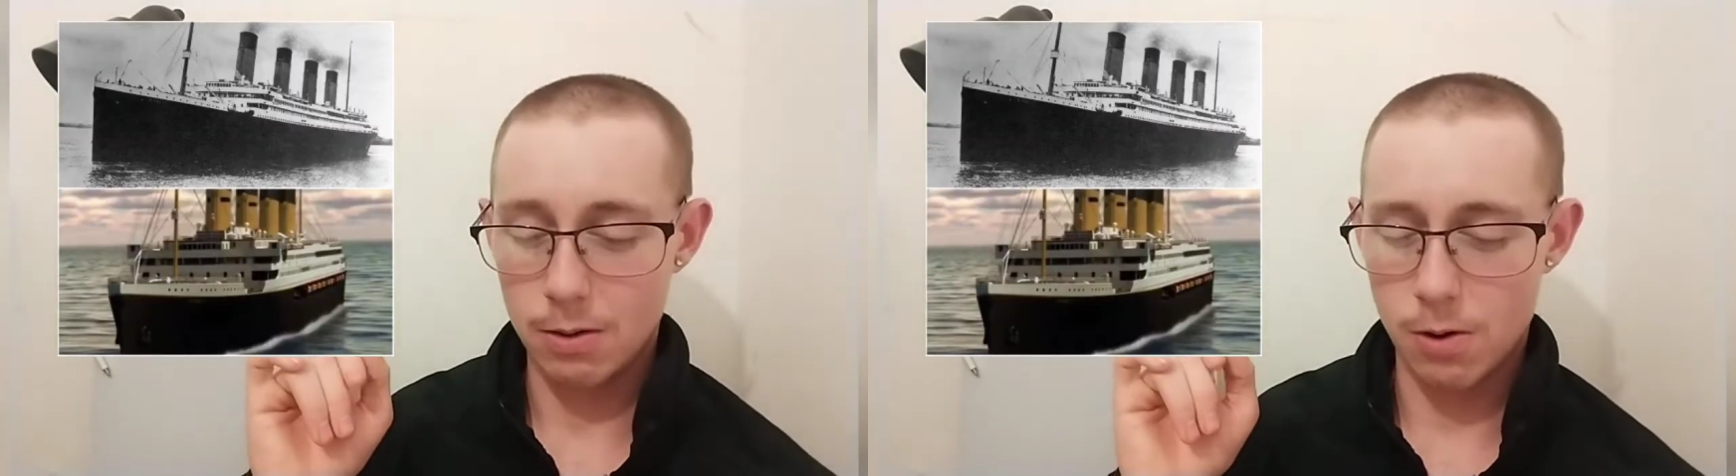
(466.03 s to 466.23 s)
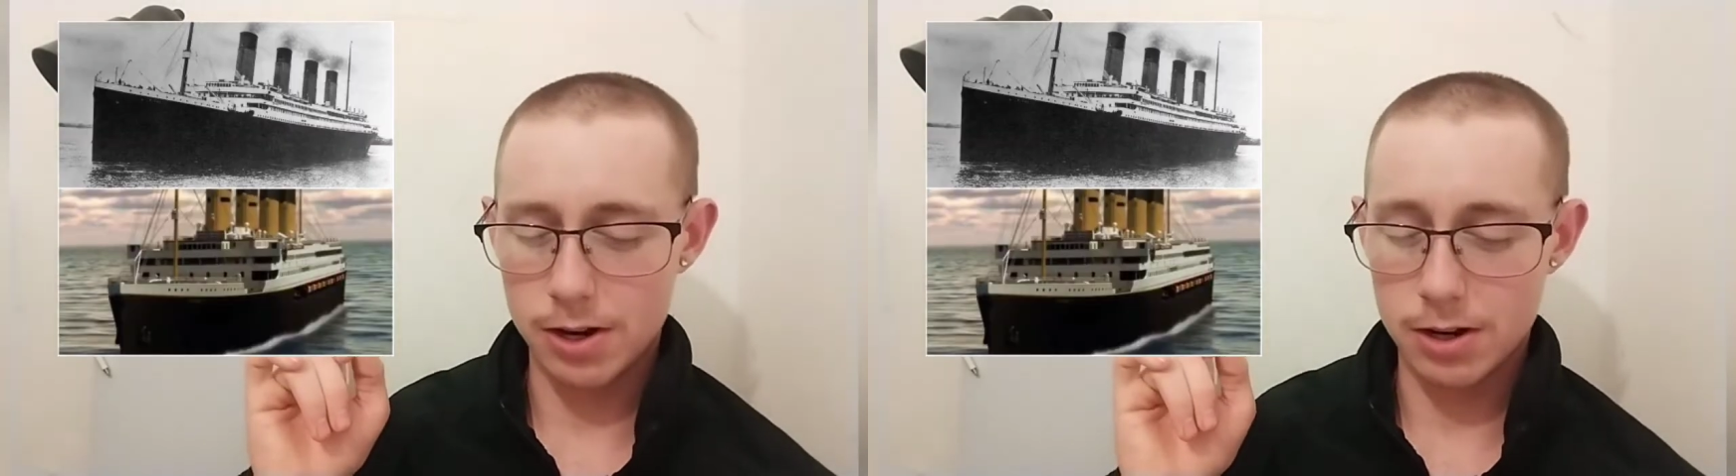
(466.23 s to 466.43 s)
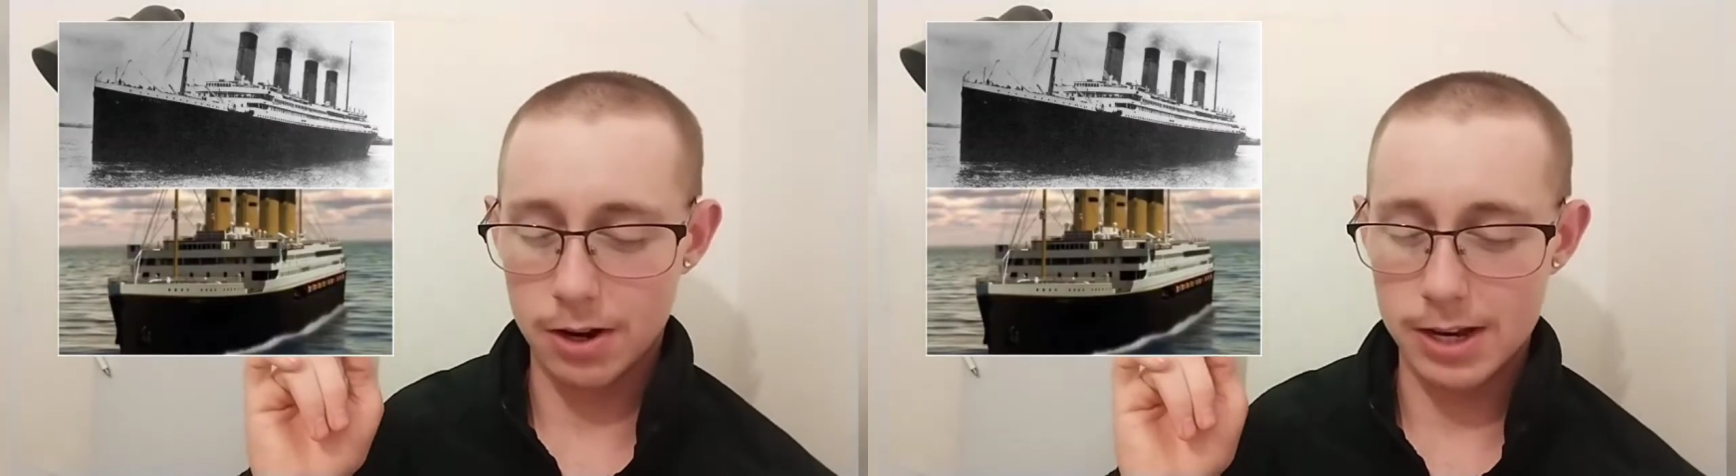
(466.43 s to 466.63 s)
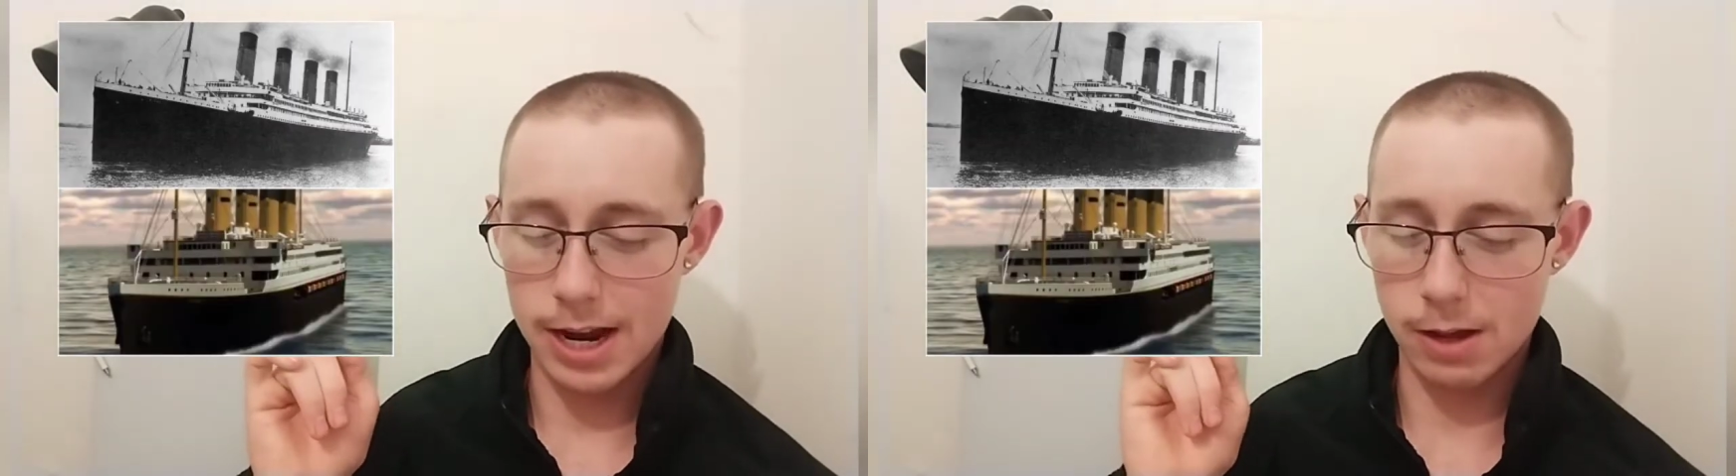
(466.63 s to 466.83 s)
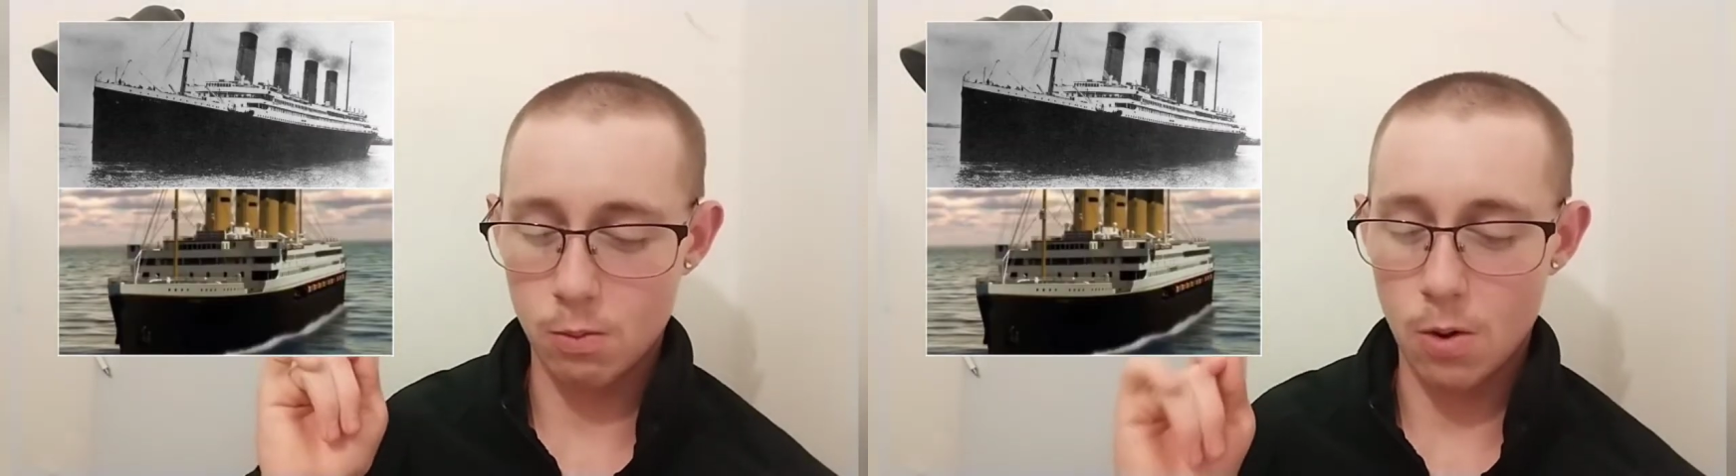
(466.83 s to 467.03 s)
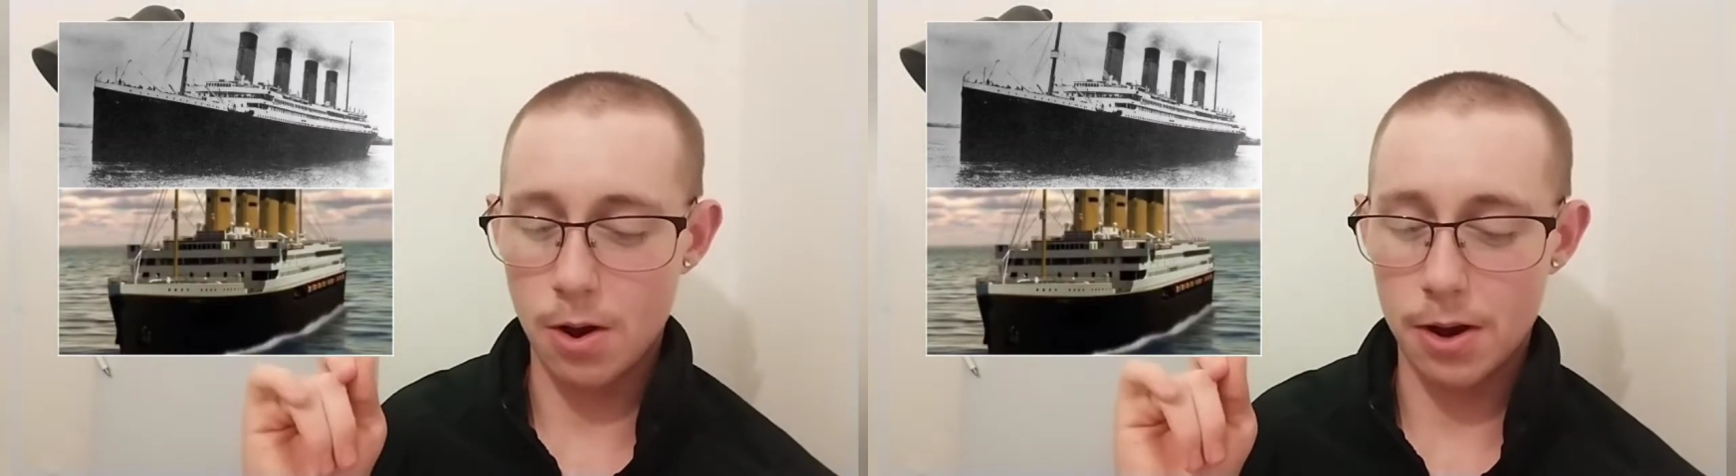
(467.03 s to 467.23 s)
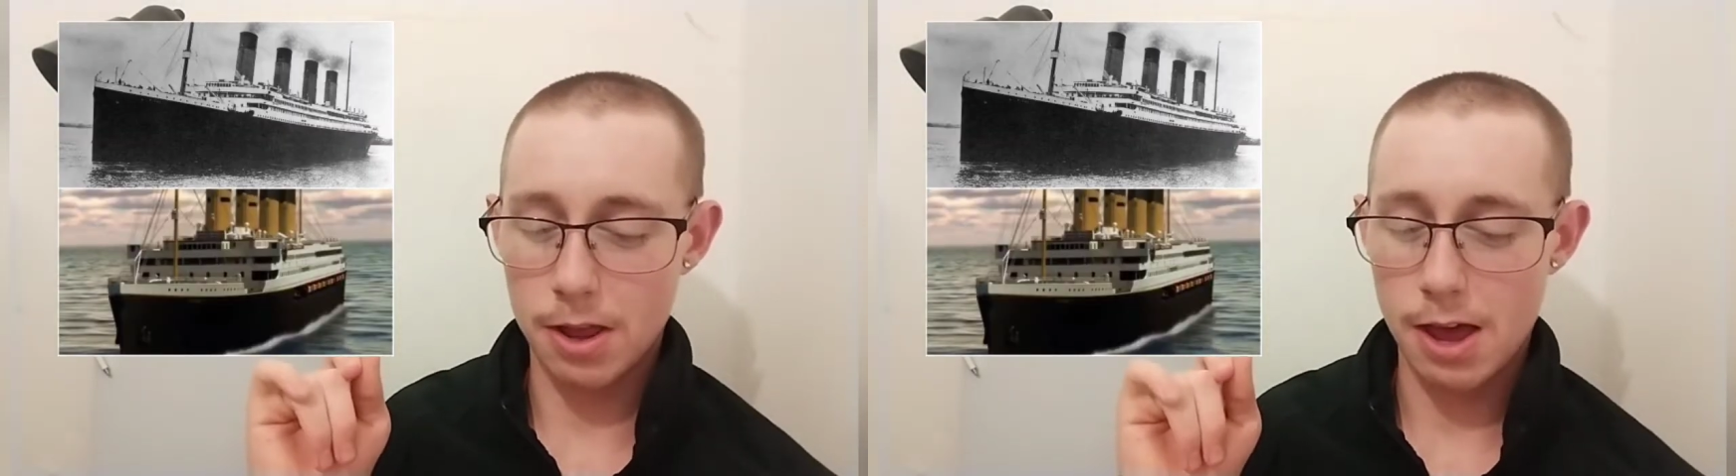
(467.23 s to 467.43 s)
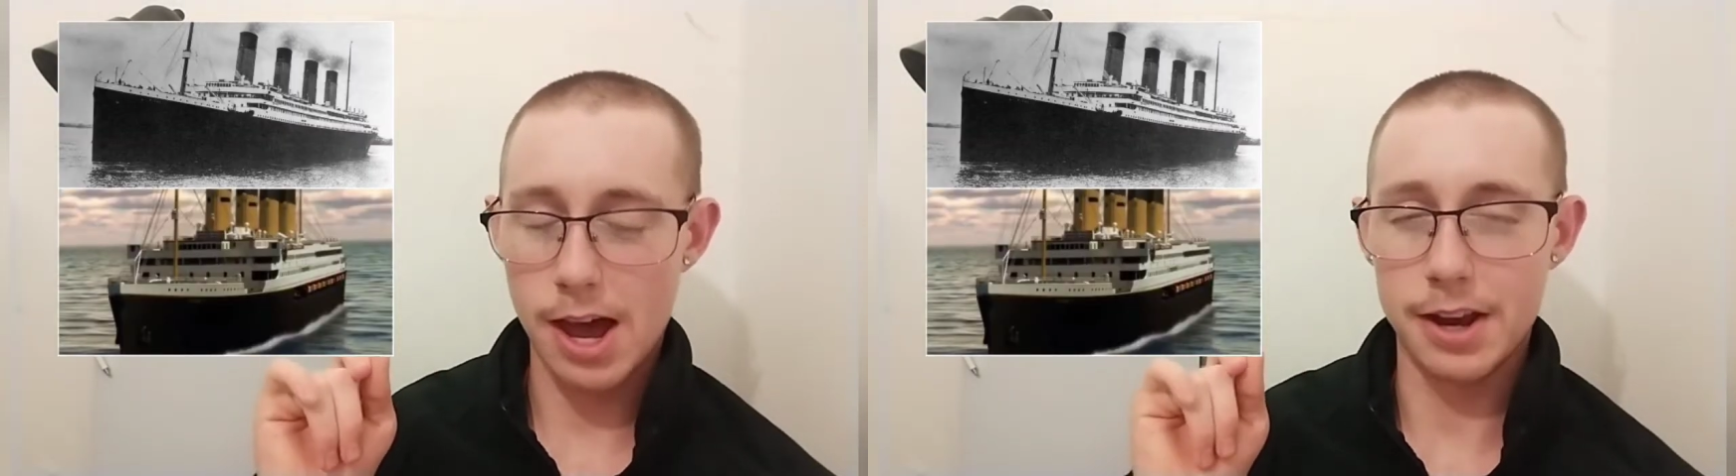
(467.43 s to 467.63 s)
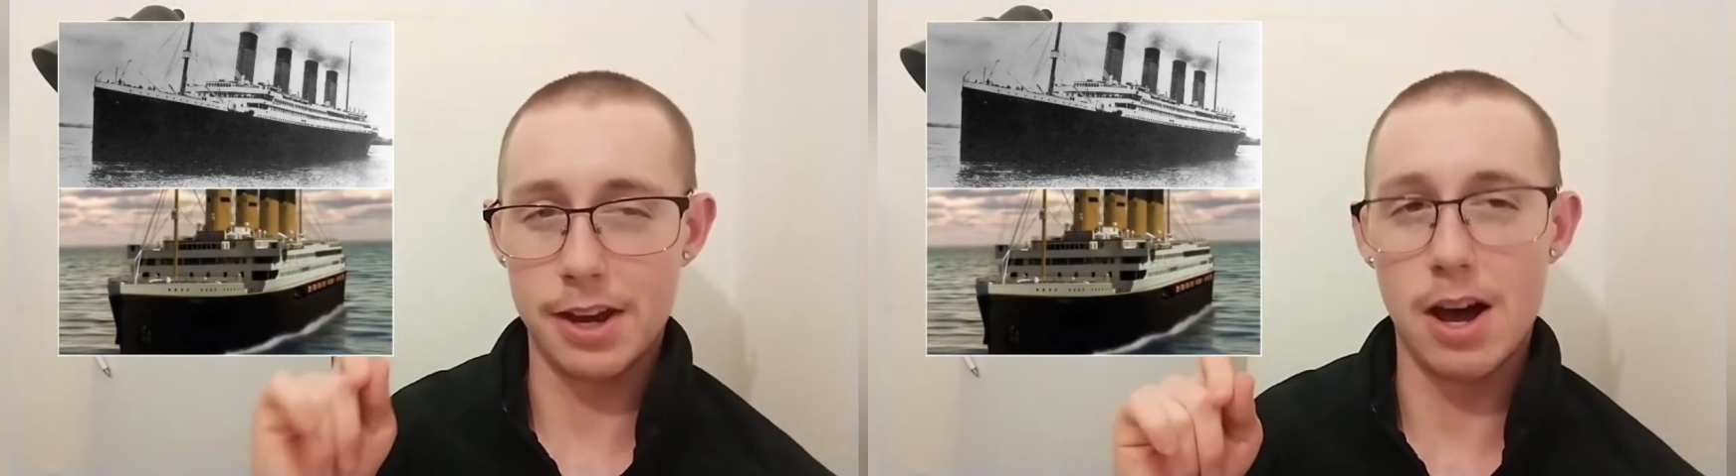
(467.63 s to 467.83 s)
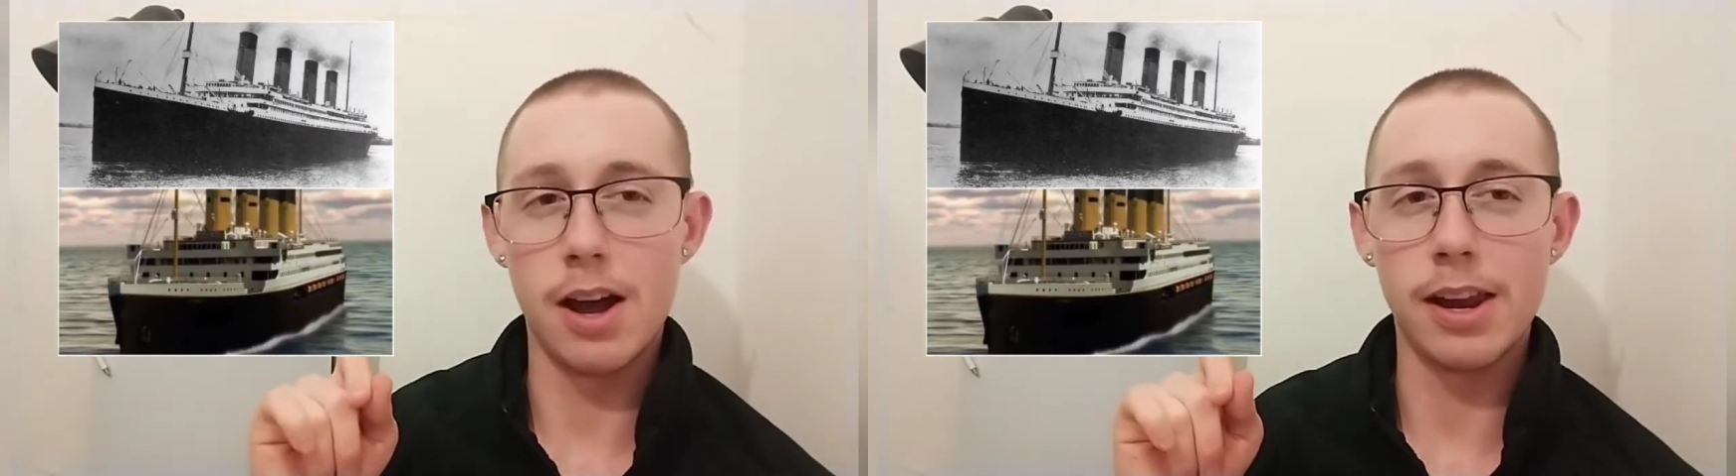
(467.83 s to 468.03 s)
when Titanic 1 had
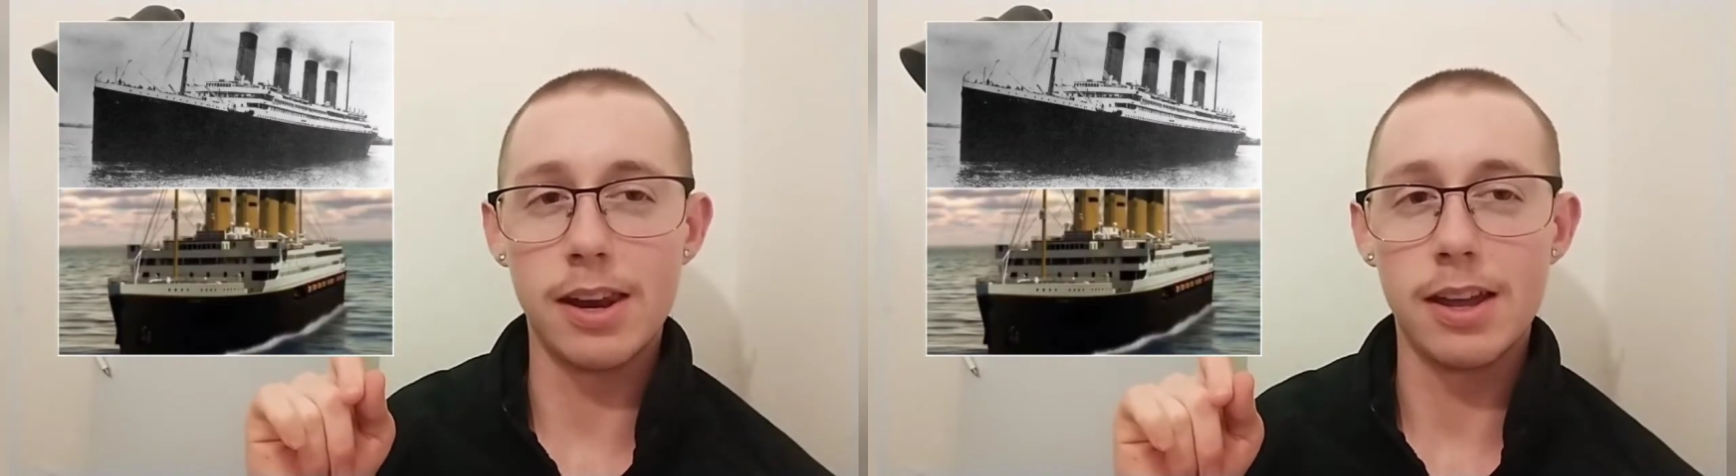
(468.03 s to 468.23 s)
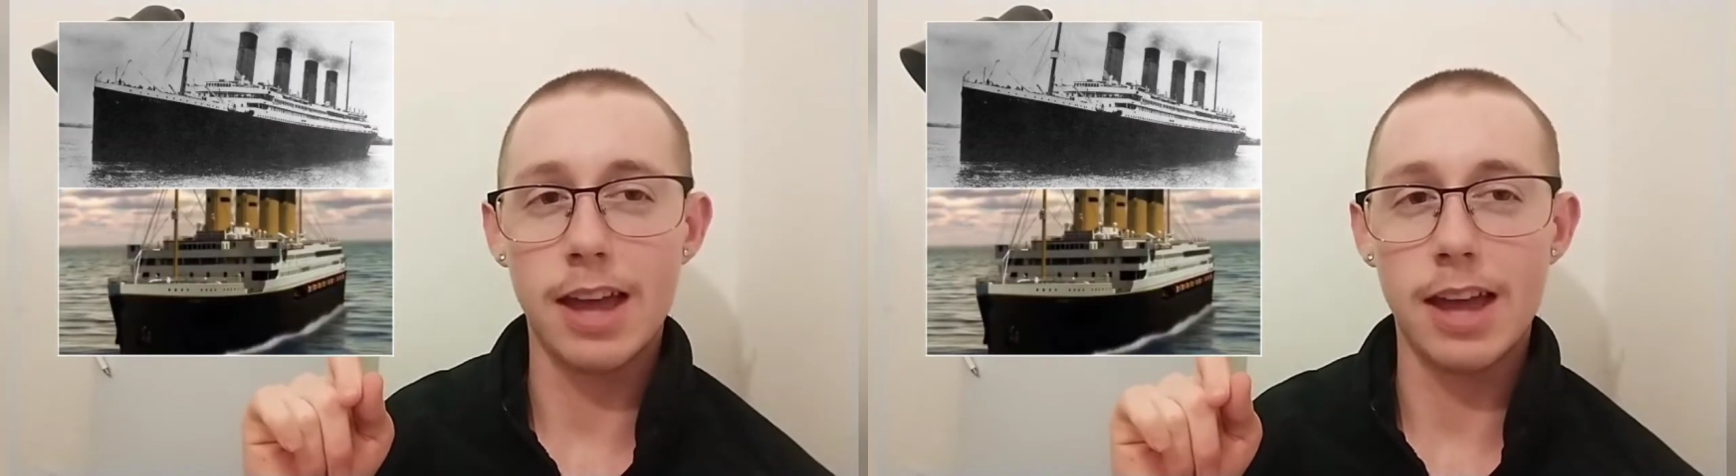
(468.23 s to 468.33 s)
9,